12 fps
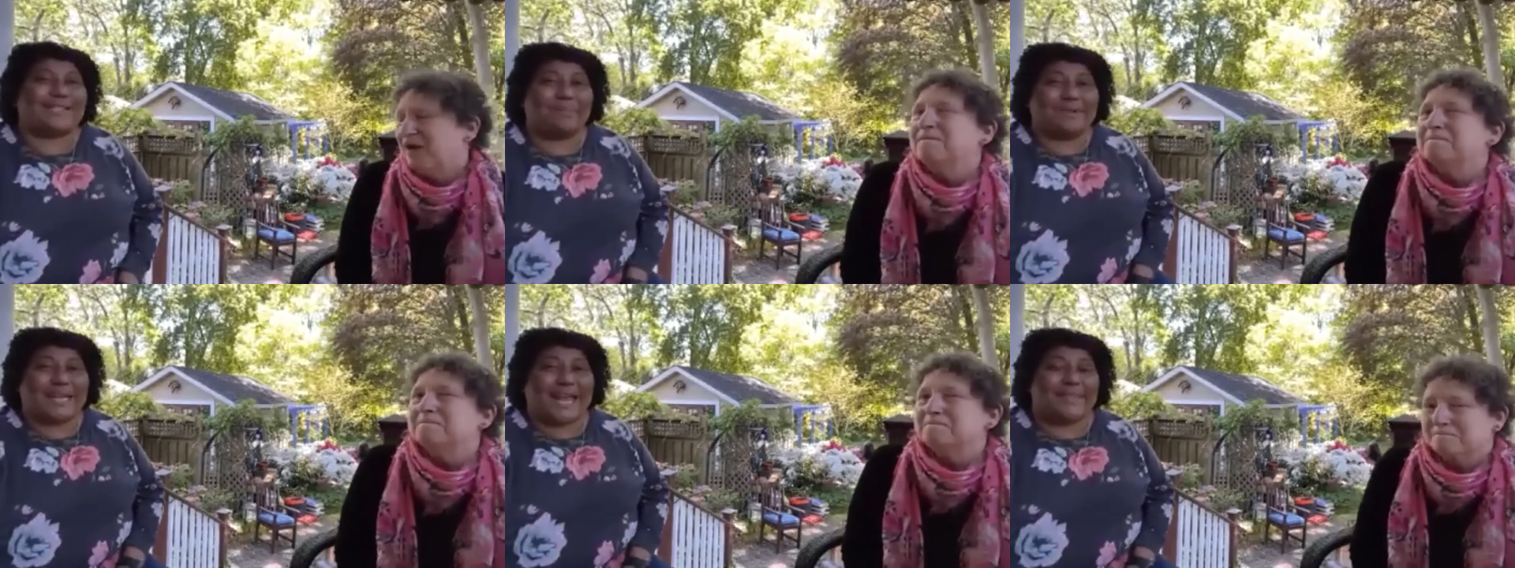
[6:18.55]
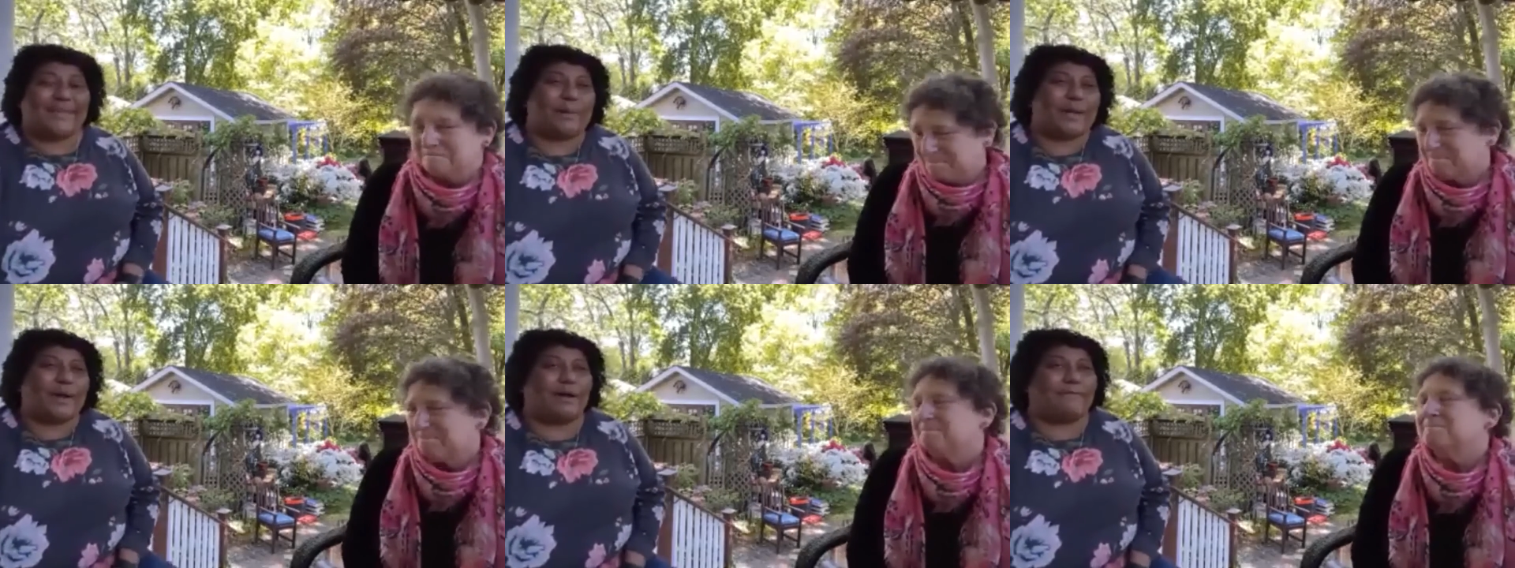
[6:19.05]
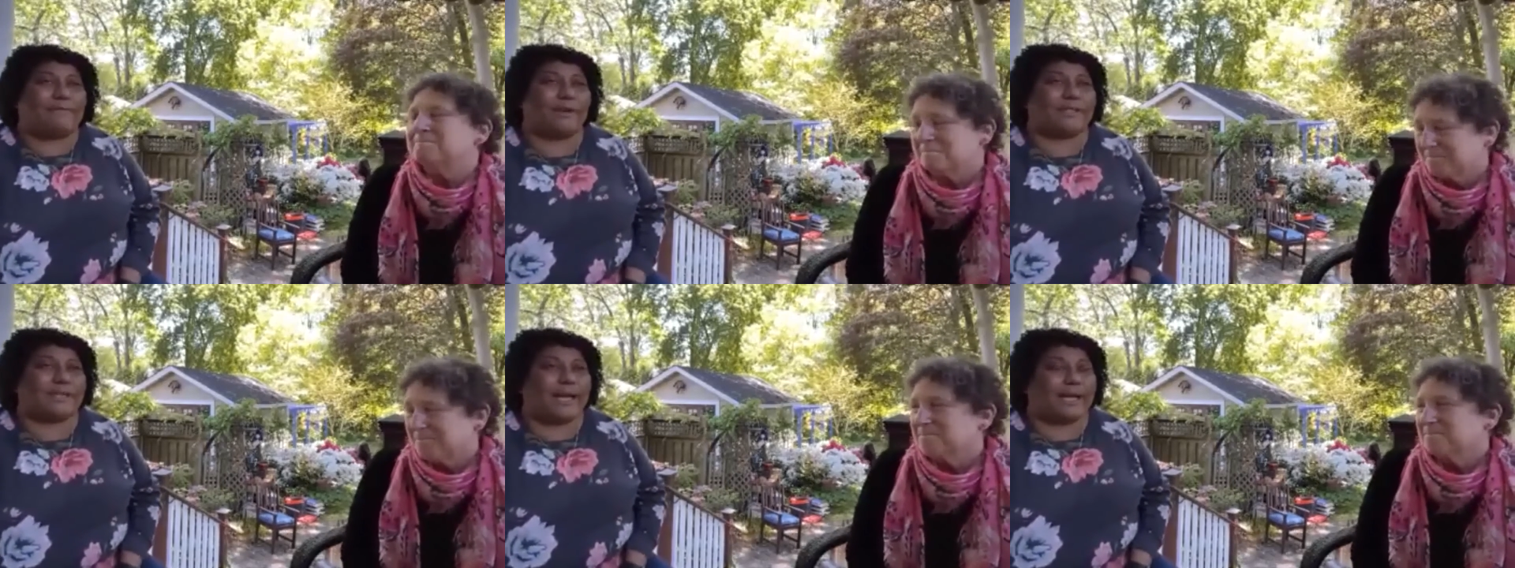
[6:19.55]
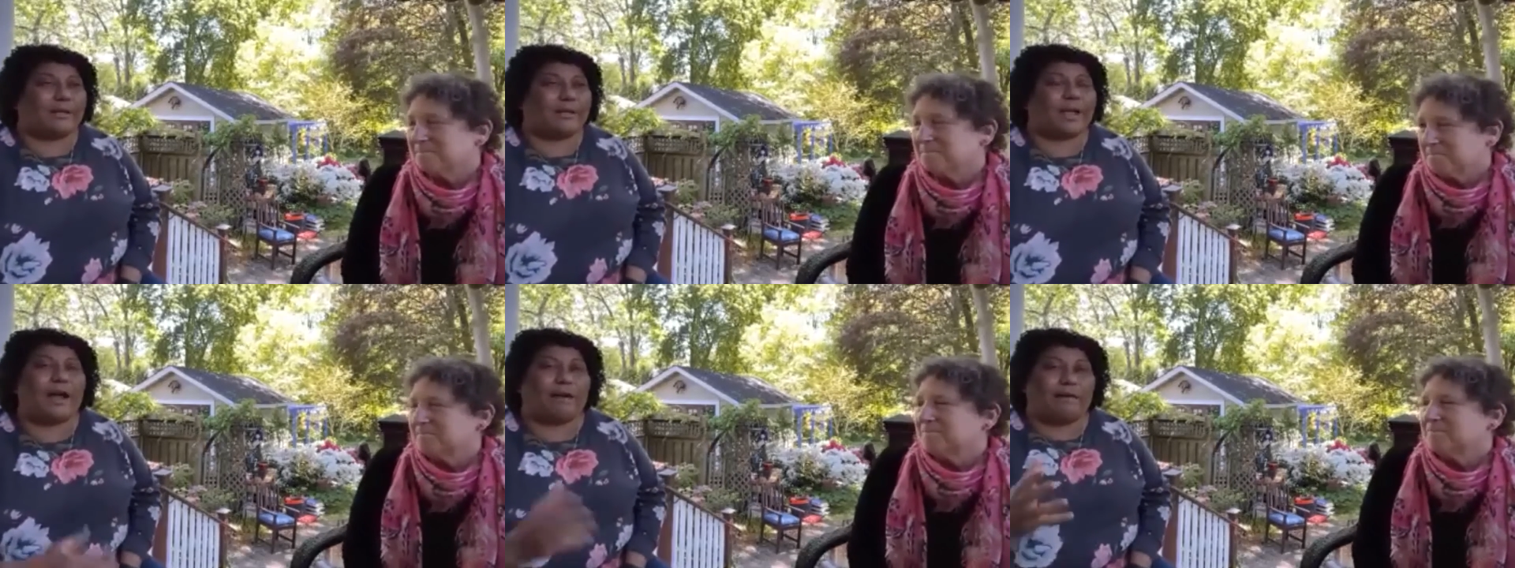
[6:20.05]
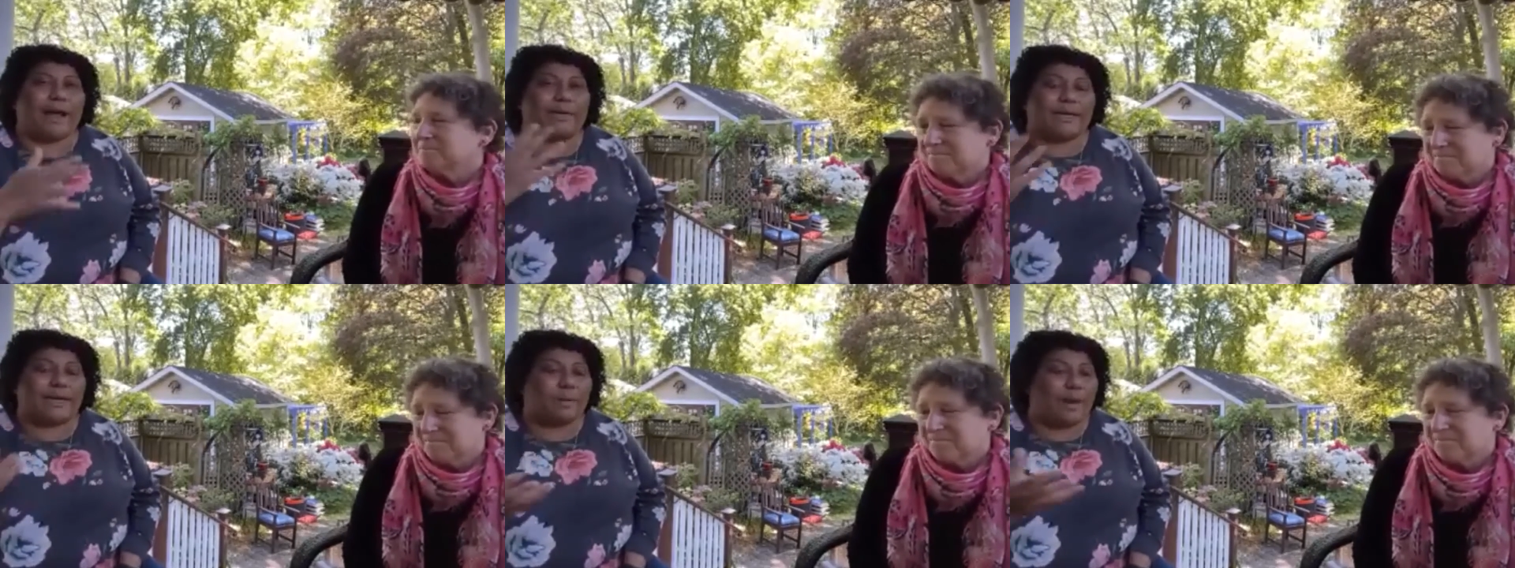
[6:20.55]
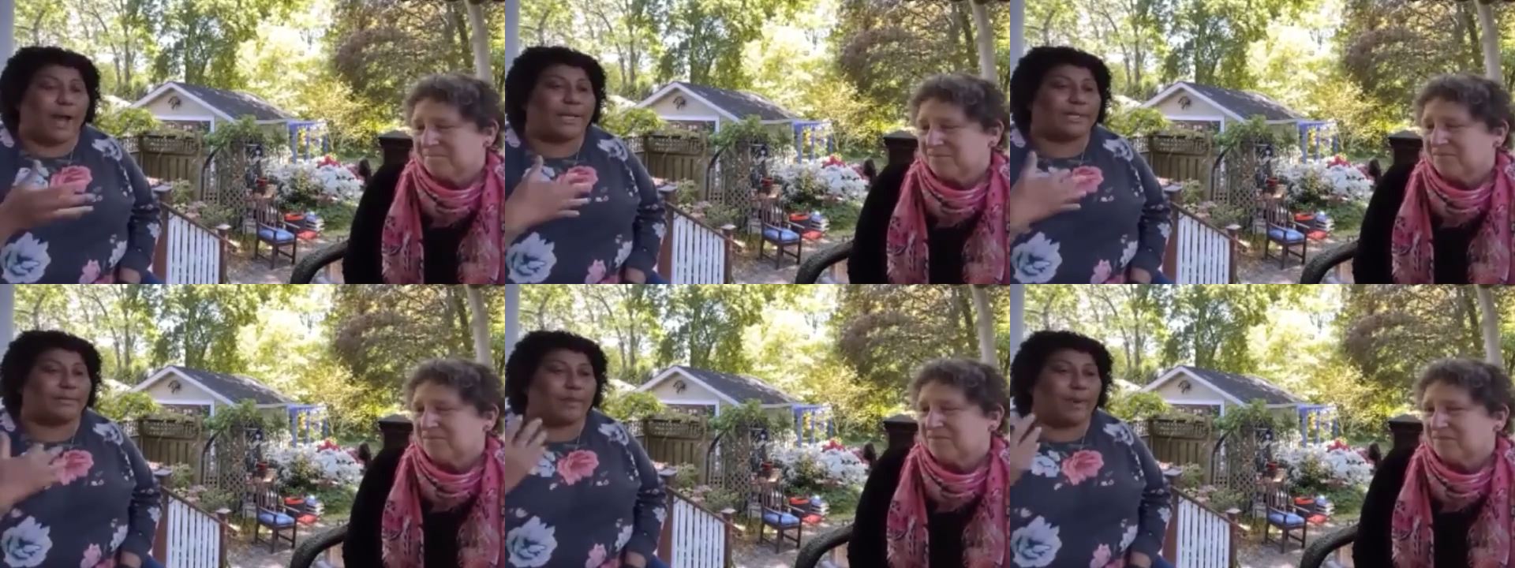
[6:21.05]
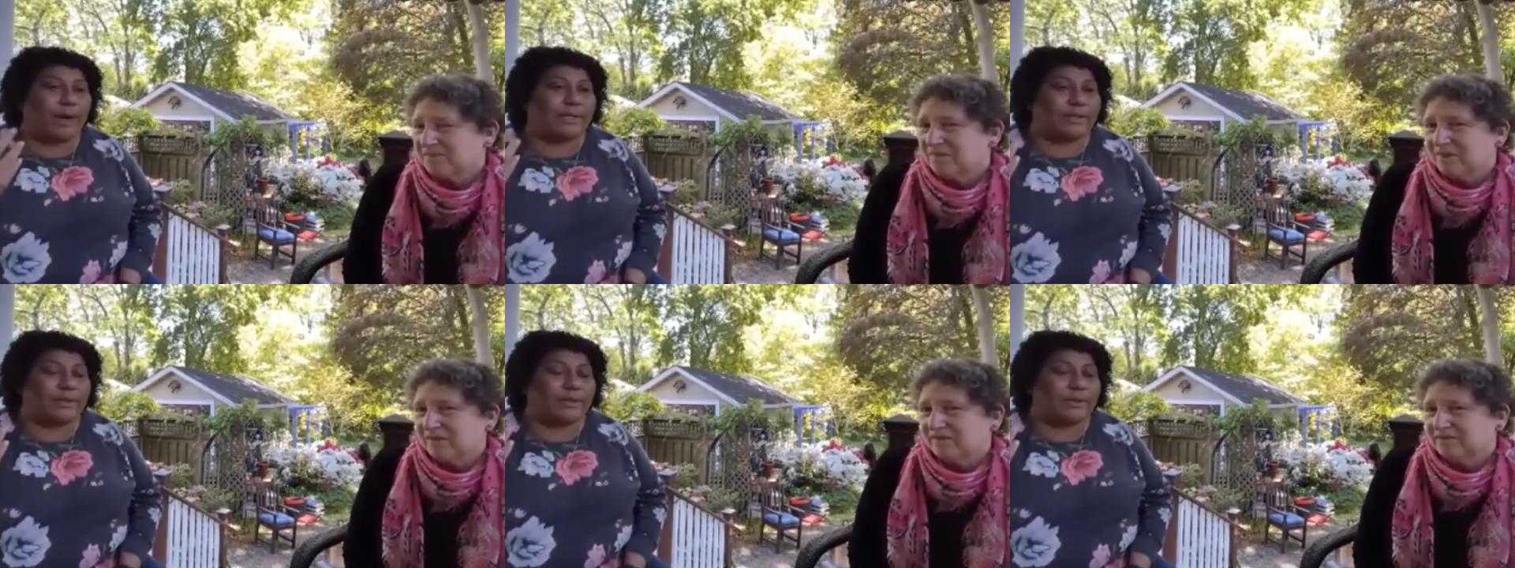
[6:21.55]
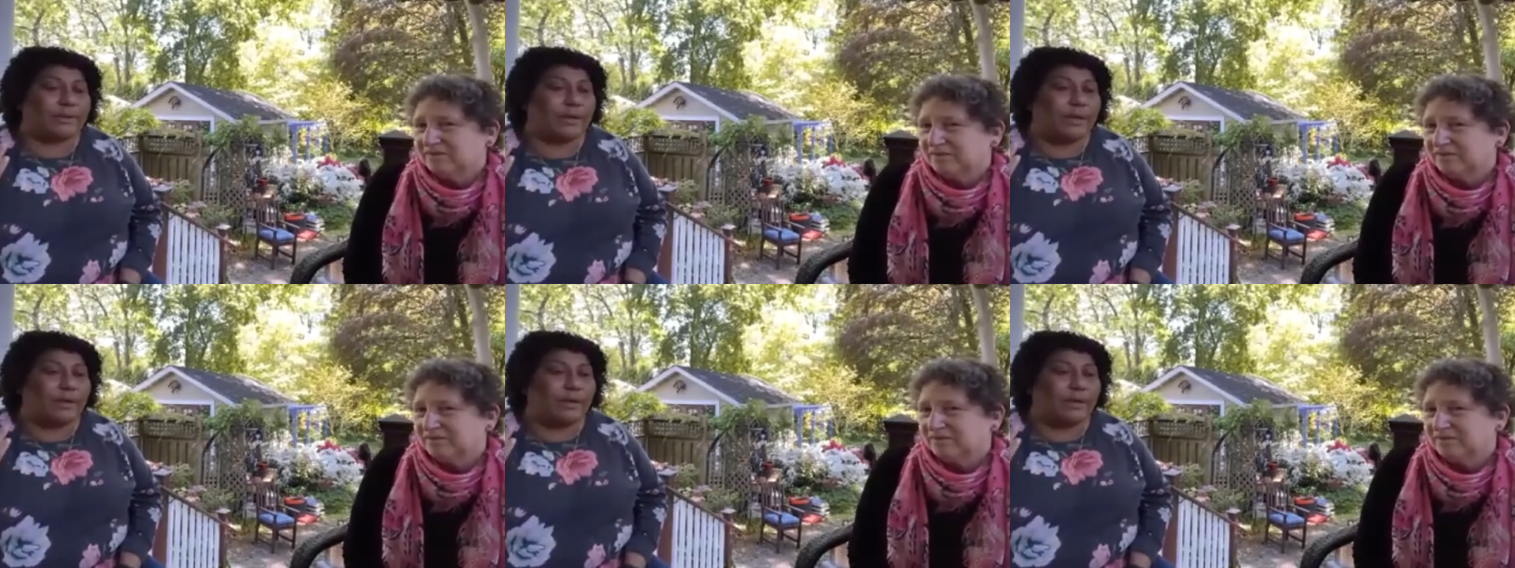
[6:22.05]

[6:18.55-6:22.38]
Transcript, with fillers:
Speaker 1: same day that we all first like got grounded in why it's important to